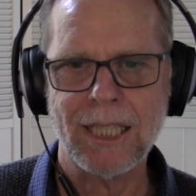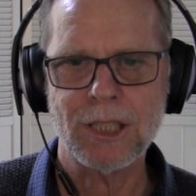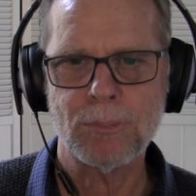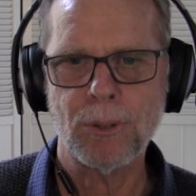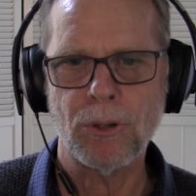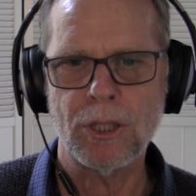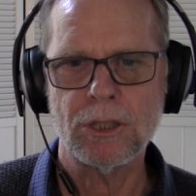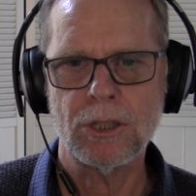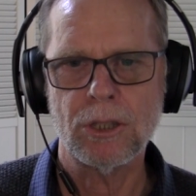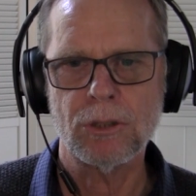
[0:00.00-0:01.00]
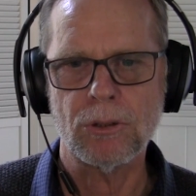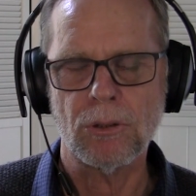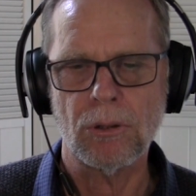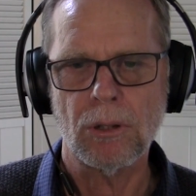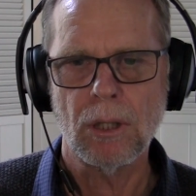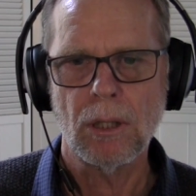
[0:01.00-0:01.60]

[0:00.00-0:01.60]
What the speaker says: experiences, or